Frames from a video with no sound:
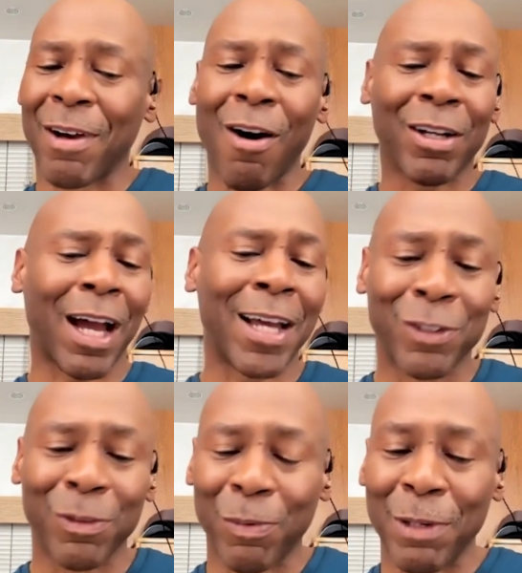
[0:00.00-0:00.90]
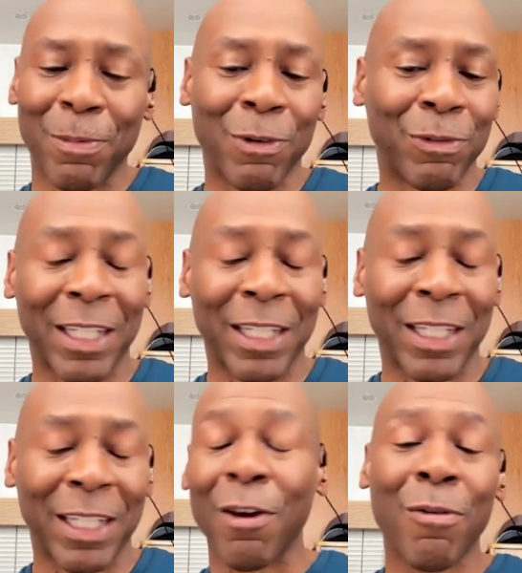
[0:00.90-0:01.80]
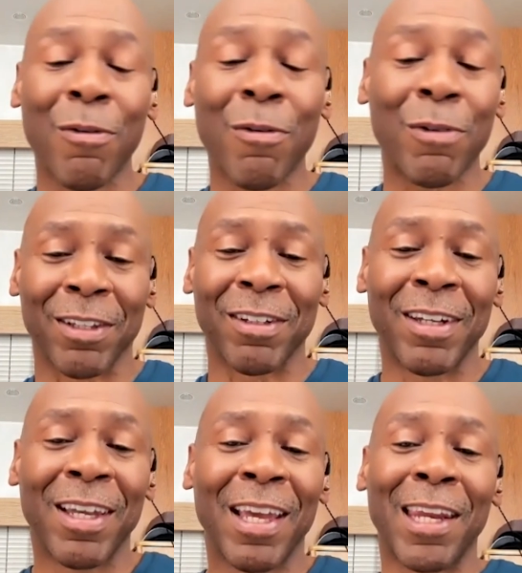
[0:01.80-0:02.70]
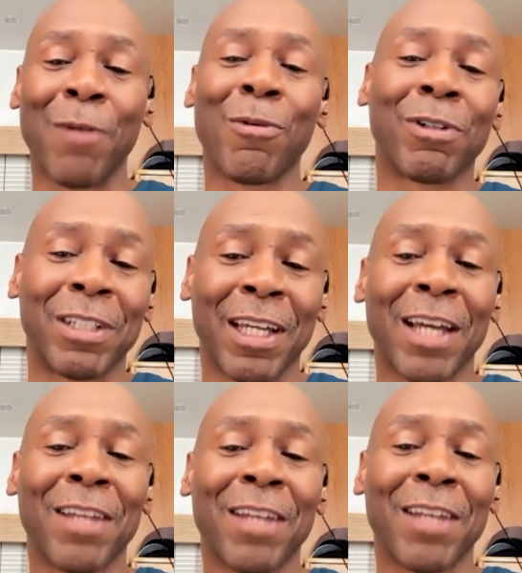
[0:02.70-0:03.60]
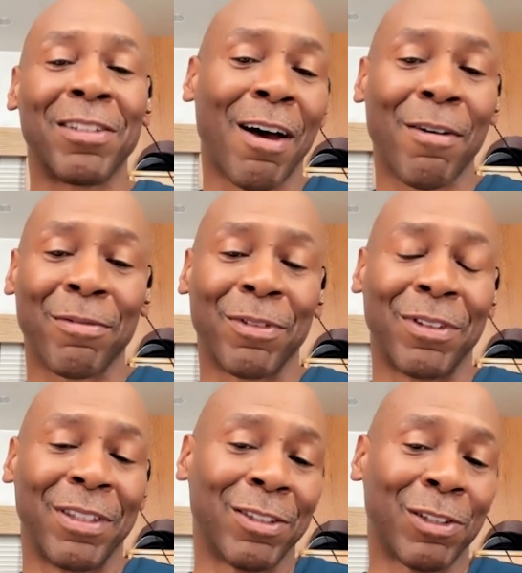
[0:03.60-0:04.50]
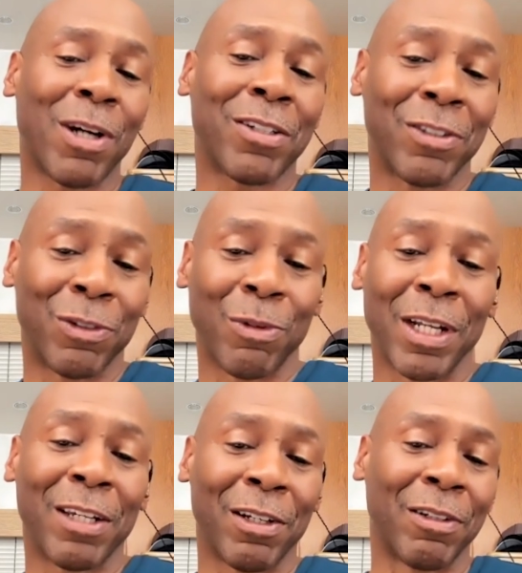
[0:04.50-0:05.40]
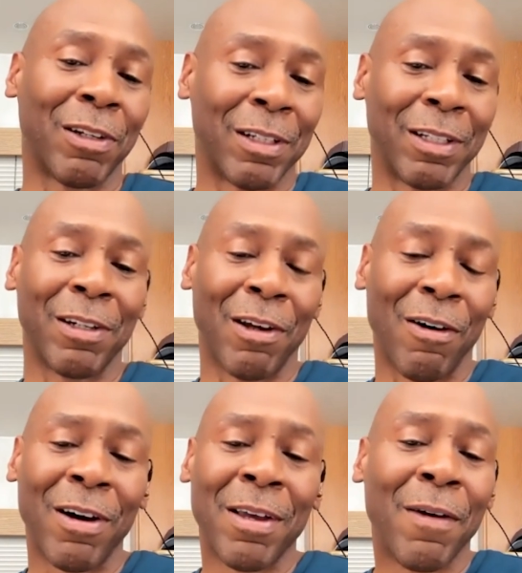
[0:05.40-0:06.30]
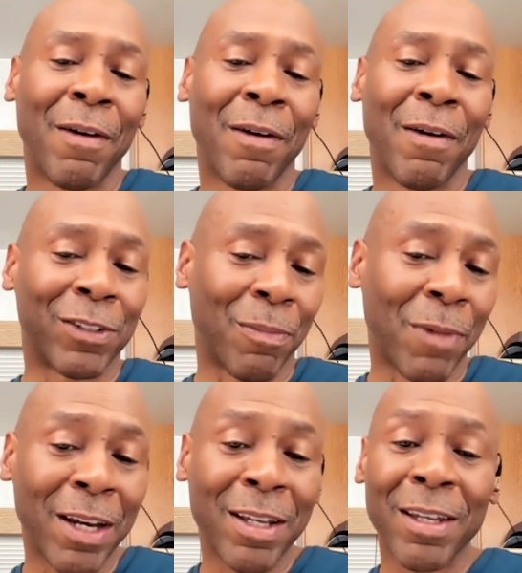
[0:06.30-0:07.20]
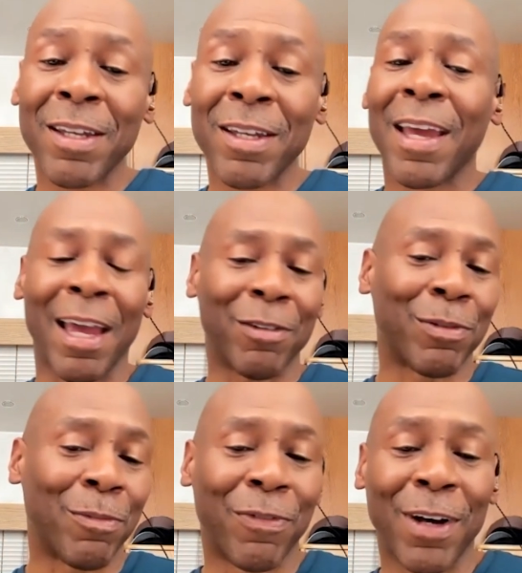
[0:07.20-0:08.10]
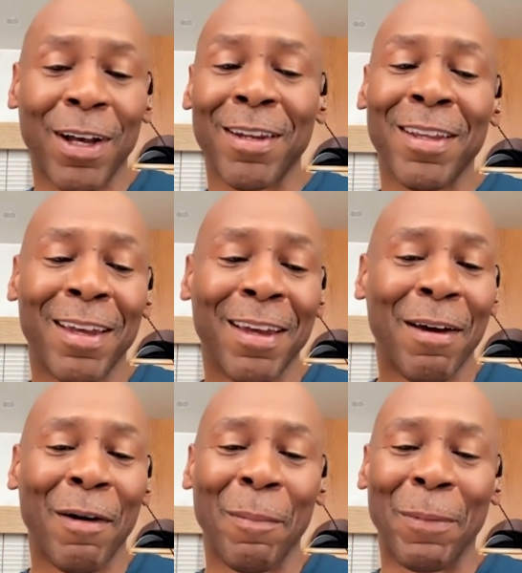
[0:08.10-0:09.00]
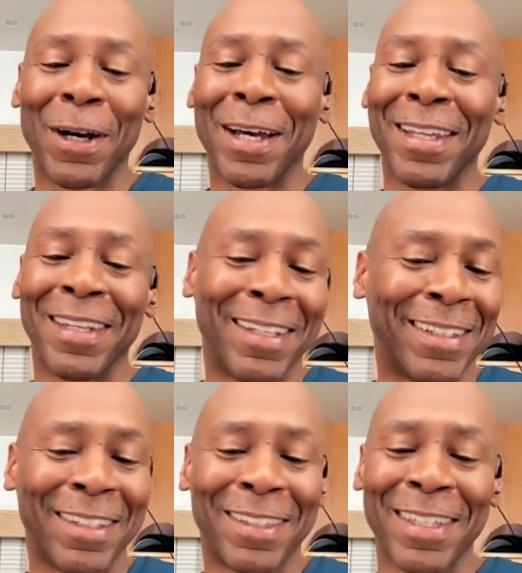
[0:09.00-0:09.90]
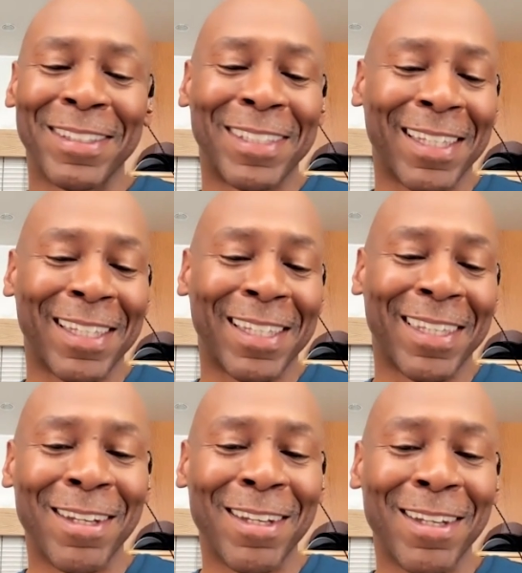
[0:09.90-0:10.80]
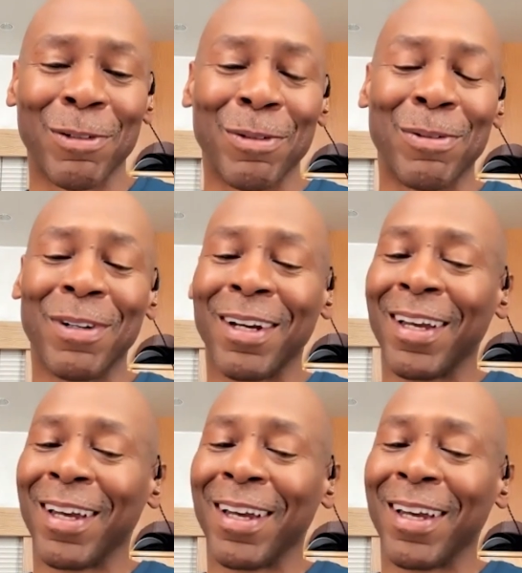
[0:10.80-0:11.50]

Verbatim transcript: all kinds of people that didn't know each other, and they worked together to solve these questions where they can, you know, make some money, have some fun. But the things that they get into